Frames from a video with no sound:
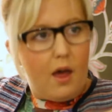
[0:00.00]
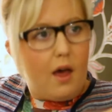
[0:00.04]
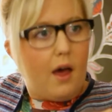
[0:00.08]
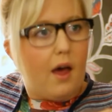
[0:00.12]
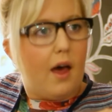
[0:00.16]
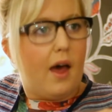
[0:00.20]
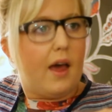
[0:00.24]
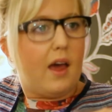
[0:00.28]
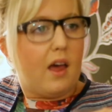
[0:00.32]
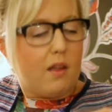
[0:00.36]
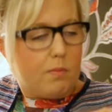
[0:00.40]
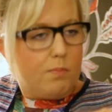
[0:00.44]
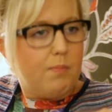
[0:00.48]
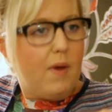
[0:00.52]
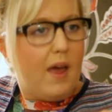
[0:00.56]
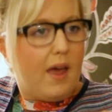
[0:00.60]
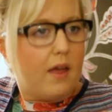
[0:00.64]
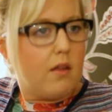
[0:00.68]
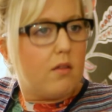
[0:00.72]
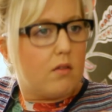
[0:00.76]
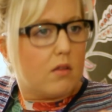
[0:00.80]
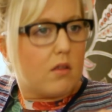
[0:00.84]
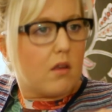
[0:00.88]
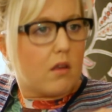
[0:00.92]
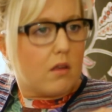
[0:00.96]
I
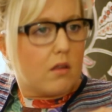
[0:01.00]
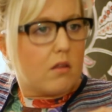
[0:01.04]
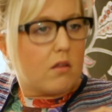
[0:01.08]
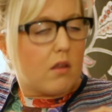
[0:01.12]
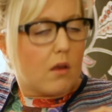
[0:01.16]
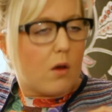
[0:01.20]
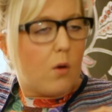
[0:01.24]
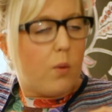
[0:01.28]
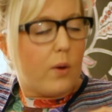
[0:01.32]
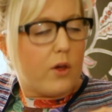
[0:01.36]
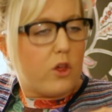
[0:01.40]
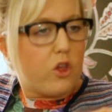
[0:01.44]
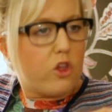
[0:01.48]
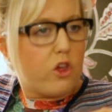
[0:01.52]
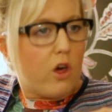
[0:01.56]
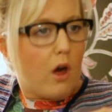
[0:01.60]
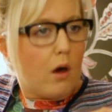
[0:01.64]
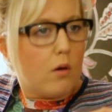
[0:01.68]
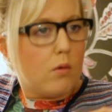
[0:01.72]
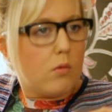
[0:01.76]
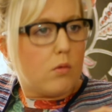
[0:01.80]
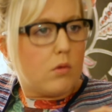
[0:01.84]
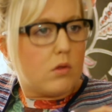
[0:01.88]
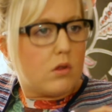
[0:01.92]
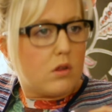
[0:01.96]
admit the quiz
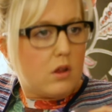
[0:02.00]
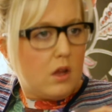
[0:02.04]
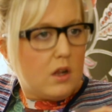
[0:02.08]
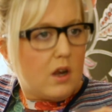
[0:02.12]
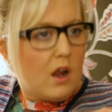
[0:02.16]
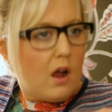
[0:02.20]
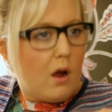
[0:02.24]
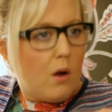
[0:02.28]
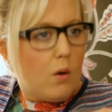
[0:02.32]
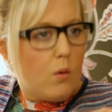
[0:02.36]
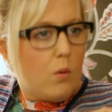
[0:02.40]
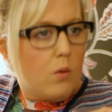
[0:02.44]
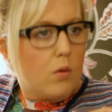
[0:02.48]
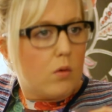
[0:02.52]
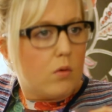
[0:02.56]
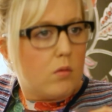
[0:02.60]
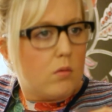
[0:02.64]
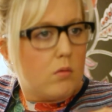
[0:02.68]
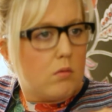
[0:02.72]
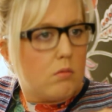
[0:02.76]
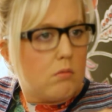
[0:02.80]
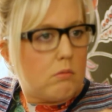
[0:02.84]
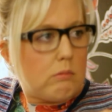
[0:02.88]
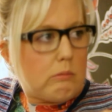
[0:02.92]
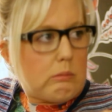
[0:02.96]
shows, you know,
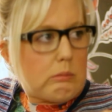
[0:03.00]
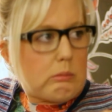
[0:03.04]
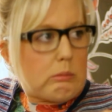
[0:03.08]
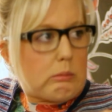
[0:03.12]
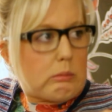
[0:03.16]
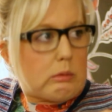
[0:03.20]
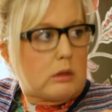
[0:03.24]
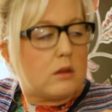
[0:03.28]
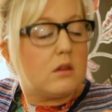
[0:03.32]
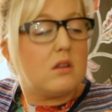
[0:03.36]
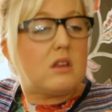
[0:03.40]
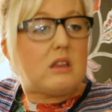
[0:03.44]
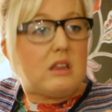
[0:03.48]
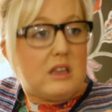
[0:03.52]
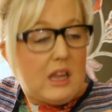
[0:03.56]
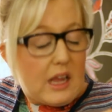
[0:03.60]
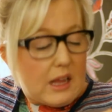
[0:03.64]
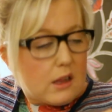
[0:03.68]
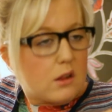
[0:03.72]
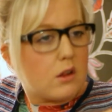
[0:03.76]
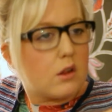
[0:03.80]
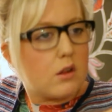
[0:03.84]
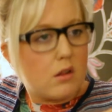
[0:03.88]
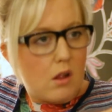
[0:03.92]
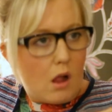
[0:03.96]

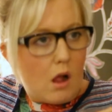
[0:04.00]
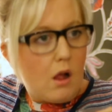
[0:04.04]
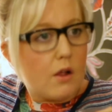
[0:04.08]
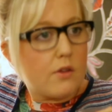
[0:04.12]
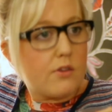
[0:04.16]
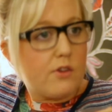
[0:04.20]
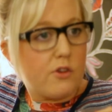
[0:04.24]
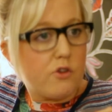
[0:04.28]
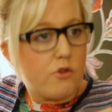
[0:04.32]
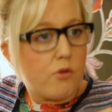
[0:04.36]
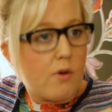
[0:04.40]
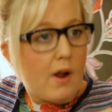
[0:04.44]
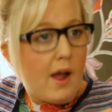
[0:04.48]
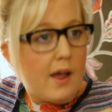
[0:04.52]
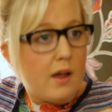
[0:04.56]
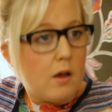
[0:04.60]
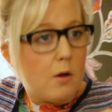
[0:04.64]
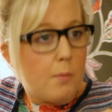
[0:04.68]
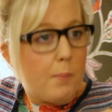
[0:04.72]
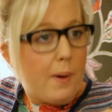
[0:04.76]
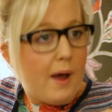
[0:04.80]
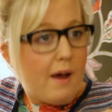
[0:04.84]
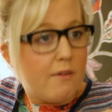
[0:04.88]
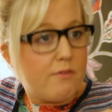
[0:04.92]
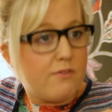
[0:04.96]
did start to dry
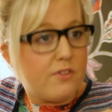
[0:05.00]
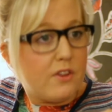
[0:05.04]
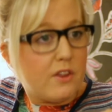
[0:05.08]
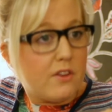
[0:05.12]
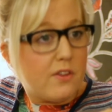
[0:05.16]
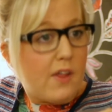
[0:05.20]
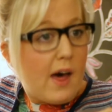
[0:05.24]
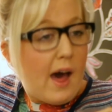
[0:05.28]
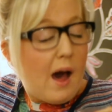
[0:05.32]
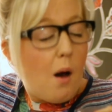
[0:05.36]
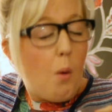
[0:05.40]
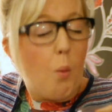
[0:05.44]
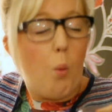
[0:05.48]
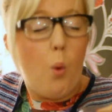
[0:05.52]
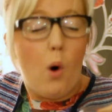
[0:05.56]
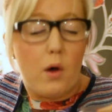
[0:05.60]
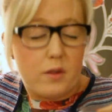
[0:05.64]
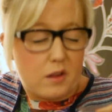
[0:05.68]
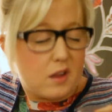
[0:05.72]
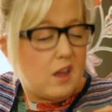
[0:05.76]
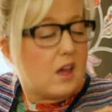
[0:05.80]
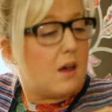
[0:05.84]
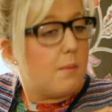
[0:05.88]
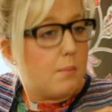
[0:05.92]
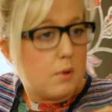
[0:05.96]
up after that. Was
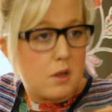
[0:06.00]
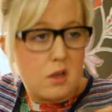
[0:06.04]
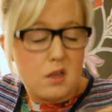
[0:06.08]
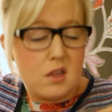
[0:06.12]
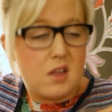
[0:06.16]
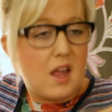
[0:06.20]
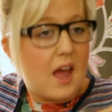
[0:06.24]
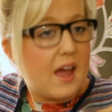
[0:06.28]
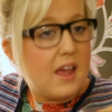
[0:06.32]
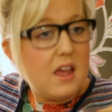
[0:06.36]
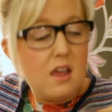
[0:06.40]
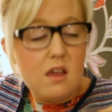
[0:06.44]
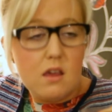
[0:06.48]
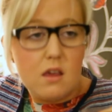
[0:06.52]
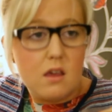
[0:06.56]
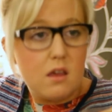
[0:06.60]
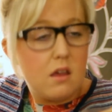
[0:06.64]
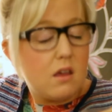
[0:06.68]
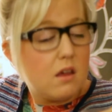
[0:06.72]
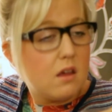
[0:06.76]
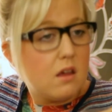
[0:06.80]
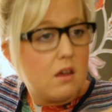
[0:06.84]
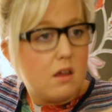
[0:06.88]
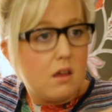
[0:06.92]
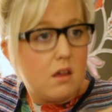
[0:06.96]
it a mistake?
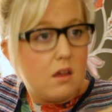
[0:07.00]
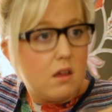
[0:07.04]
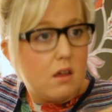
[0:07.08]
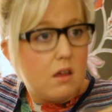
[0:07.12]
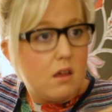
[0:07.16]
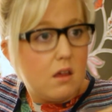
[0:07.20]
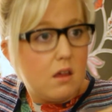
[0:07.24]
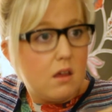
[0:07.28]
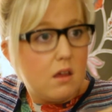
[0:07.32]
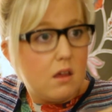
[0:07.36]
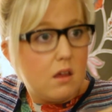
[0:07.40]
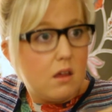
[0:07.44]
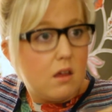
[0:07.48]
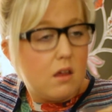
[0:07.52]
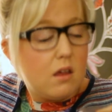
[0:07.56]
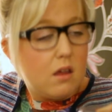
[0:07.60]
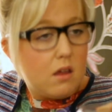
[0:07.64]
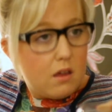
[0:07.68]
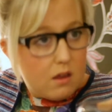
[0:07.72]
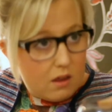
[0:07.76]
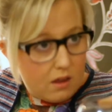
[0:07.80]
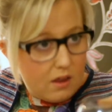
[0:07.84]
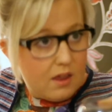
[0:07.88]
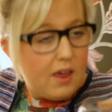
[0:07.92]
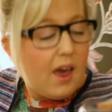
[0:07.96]

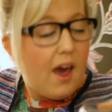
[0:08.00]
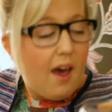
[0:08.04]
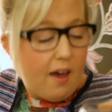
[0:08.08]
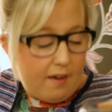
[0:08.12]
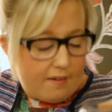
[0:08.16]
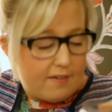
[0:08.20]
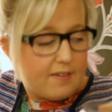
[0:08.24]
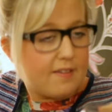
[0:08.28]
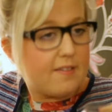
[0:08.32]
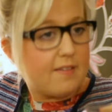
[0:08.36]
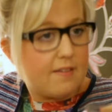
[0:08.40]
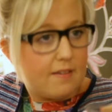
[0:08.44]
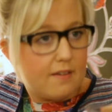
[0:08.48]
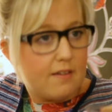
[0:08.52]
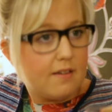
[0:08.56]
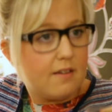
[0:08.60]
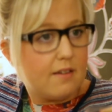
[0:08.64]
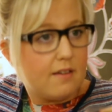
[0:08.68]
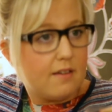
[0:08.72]
Yes.